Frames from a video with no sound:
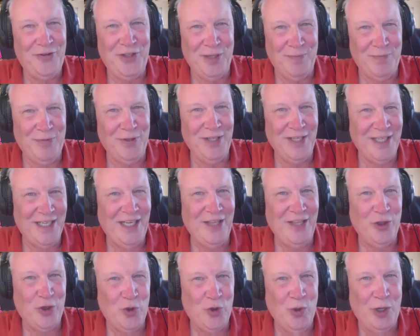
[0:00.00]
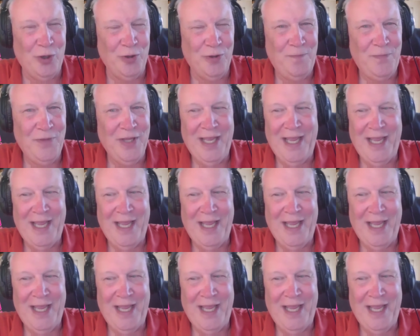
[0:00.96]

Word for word: symbol and get the quote.